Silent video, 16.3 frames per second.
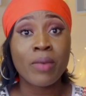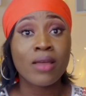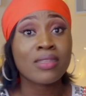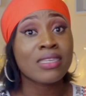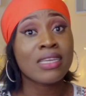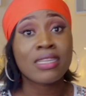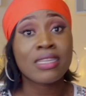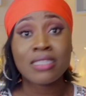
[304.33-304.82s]

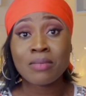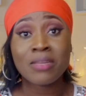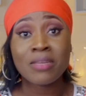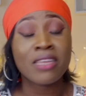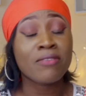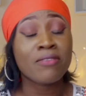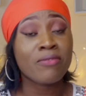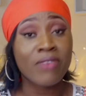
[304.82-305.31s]
the
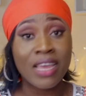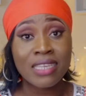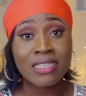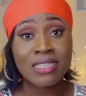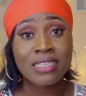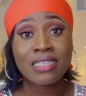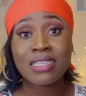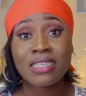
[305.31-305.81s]
intermittent
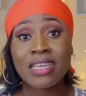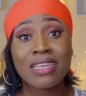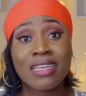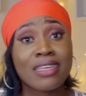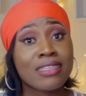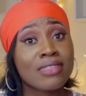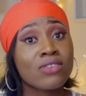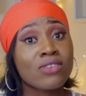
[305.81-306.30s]
fasting. Like,
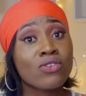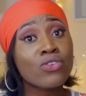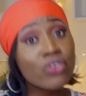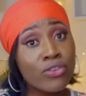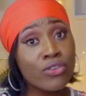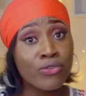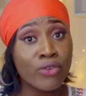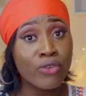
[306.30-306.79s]
it's
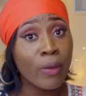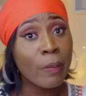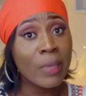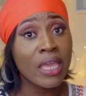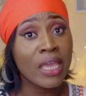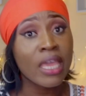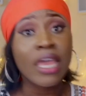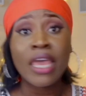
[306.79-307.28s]
good for
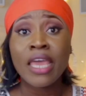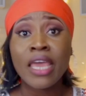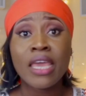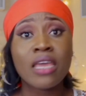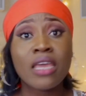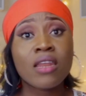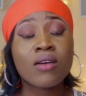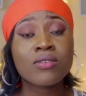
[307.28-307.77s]
me.
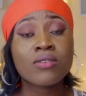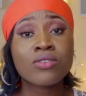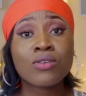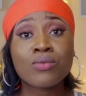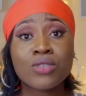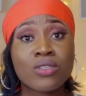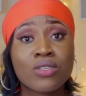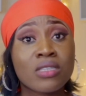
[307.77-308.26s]
It also
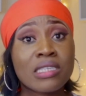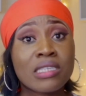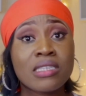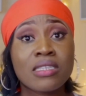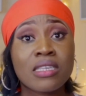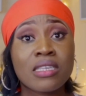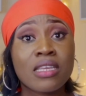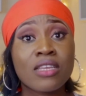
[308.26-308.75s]

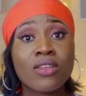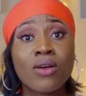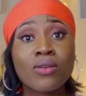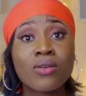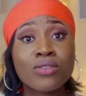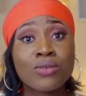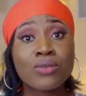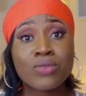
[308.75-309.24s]

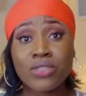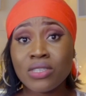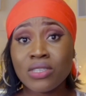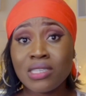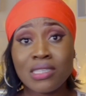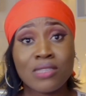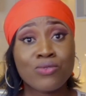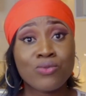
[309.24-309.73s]

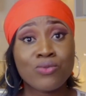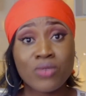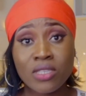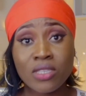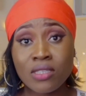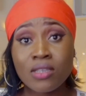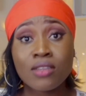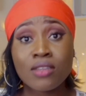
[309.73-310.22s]
reduces the
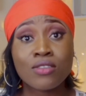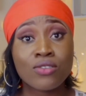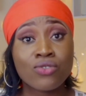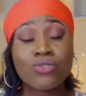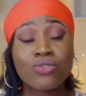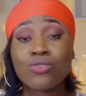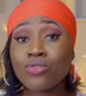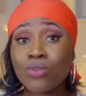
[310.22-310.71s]
risk
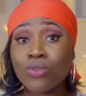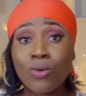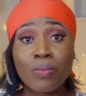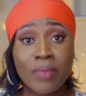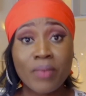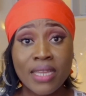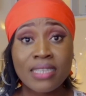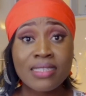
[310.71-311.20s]
to so
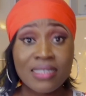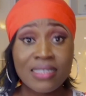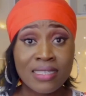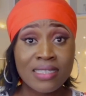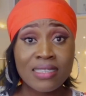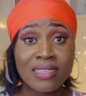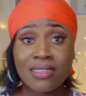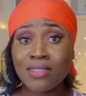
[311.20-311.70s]
many
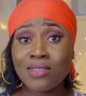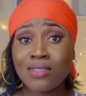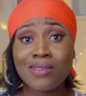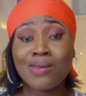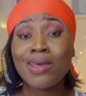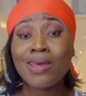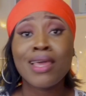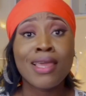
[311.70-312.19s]
diseases.
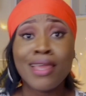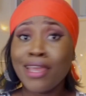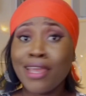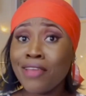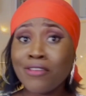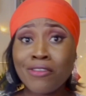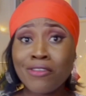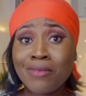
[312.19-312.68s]
So
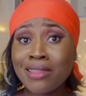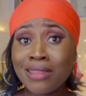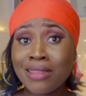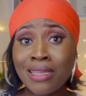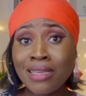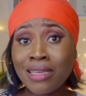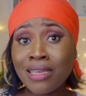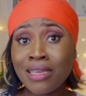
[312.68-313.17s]
if you've been
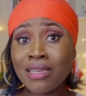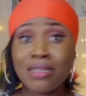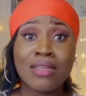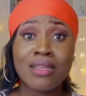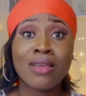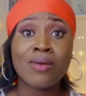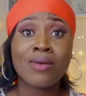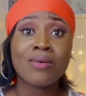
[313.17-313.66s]
thinking,
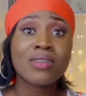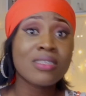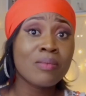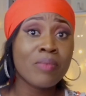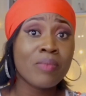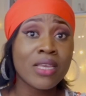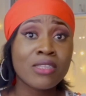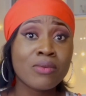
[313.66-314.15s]
what's the
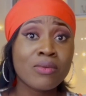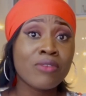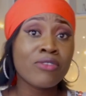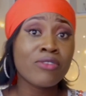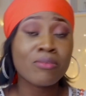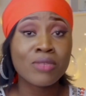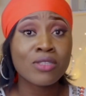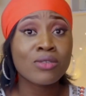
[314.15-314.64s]
best way
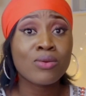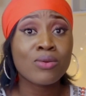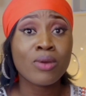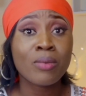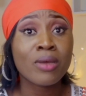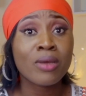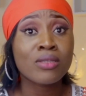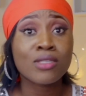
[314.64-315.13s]
for me to go
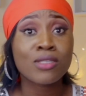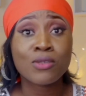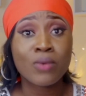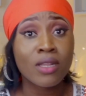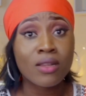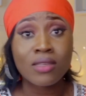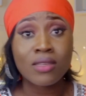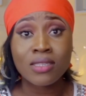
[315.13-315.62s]
about this
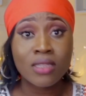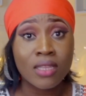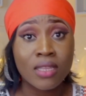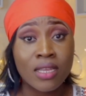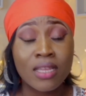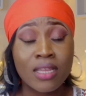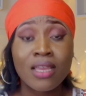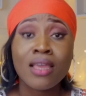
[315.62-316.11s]
weight loss
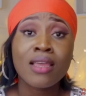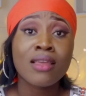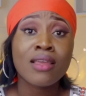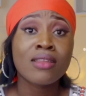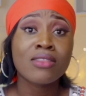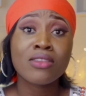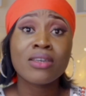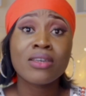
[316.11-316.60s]
thing,
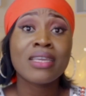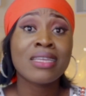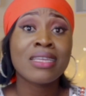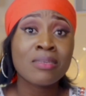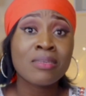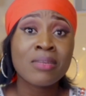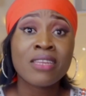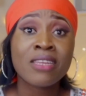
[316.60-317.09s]
the
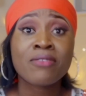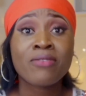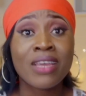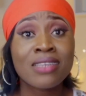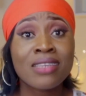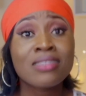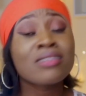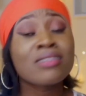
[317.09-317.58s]
intermittent
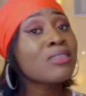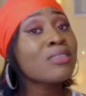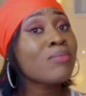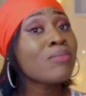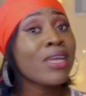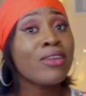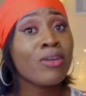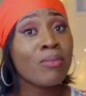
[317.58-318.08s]
fasting is
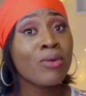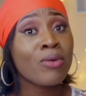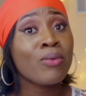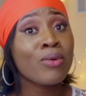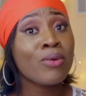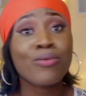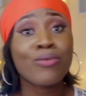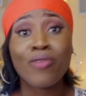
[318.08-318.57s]
my
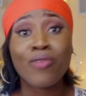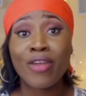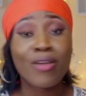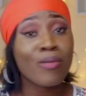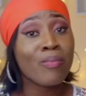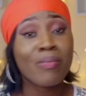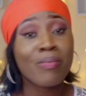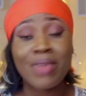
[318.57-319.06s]
#1
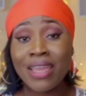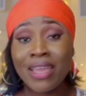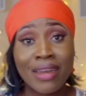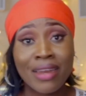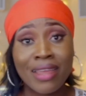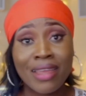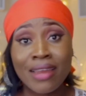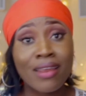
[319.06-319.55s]

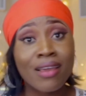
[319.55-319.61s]
recommended